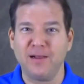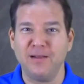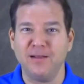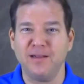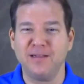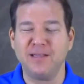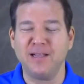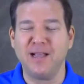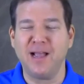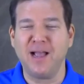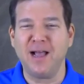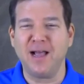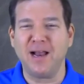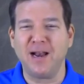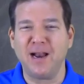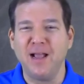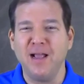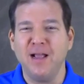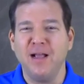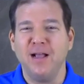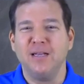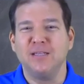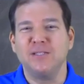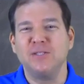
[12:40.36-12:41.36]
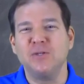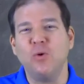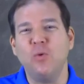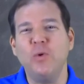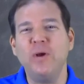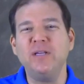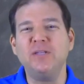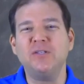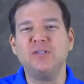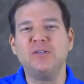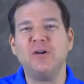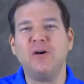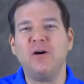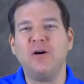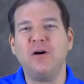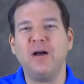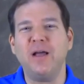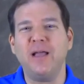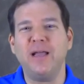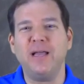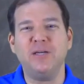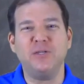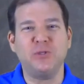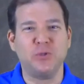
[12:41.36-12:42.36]
at that. So we saw
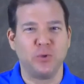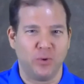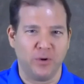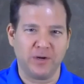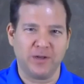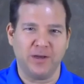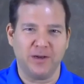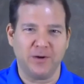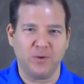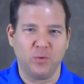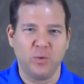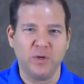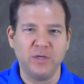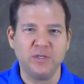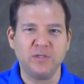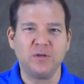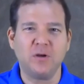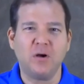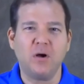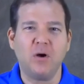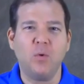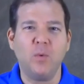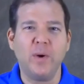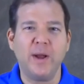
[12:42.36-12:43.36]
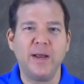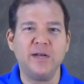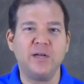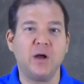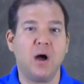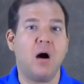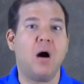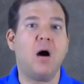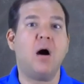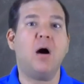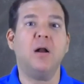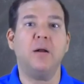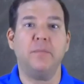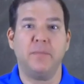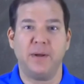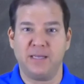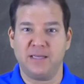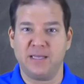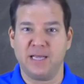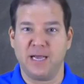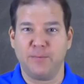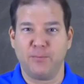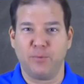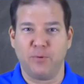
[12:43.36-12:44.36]
a shortcut. We saw a way to
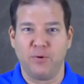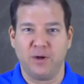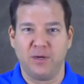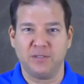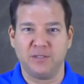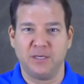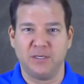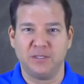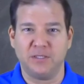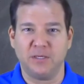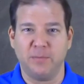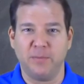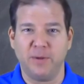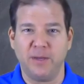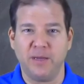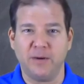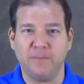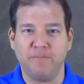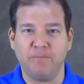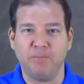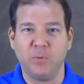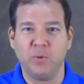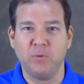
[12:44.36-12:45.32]
automate that process a bit.